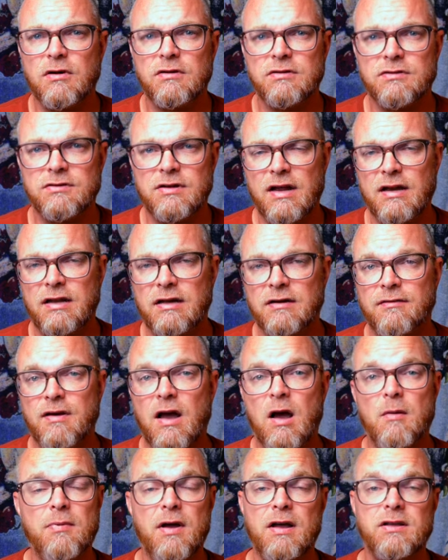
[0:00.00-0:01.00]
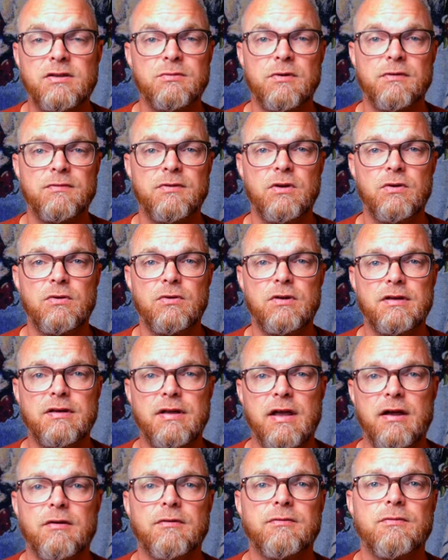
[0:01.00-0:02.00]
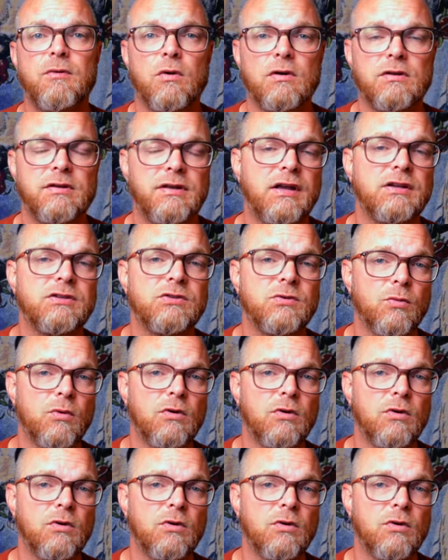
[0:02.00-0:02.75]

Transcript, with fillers: understanding of how pets were viewed and cared for in the ancient